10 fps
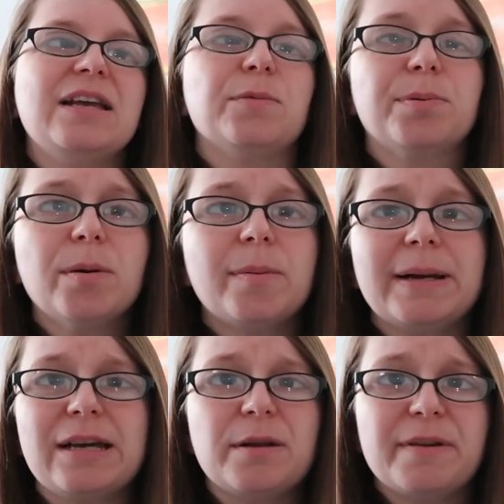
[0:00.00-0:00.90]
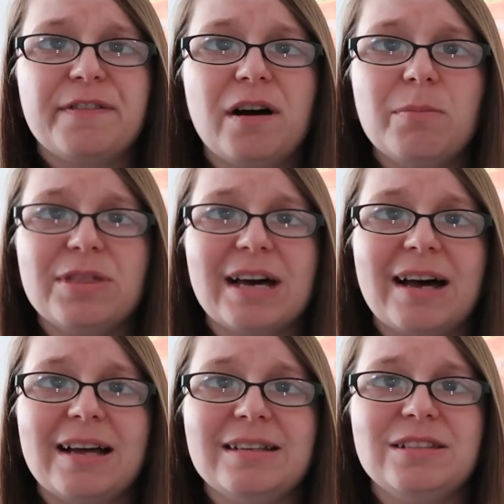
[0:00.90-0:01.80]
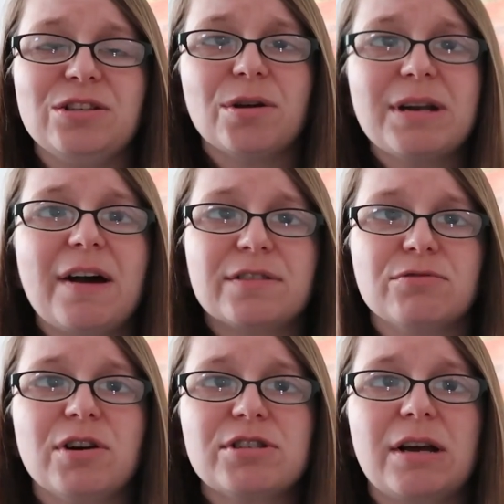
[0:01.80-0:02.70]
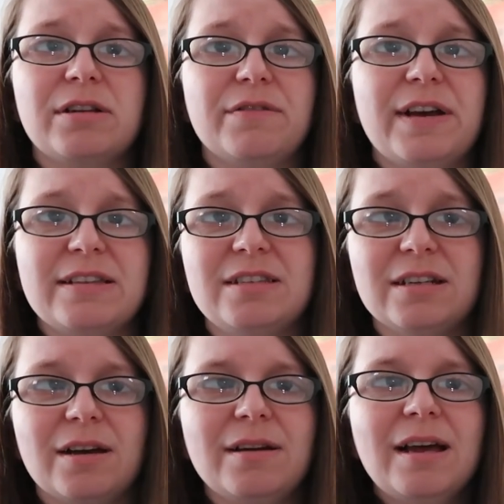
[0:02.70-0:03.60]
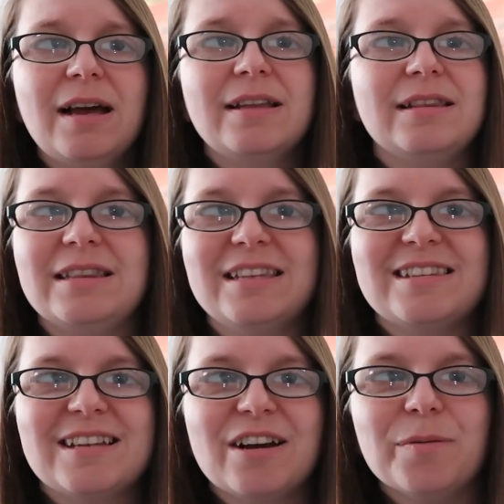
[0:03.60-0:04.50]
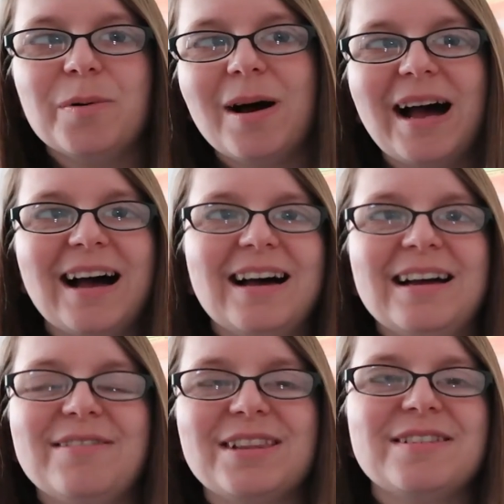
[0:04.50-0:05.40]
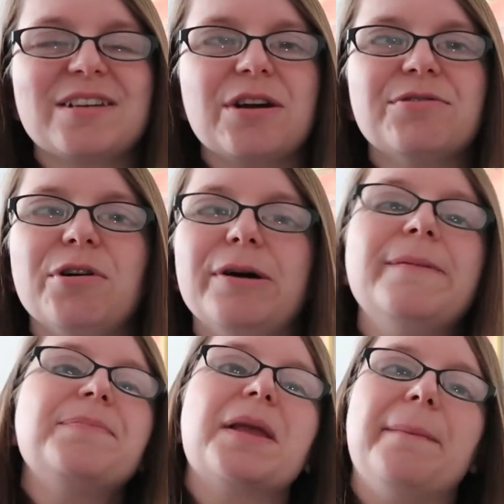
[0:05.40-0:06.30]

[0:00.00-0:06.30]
you're probably going to be fine with that and you don't have to rush out to the vets, you know, this is terrible, ah, everything's going wrong.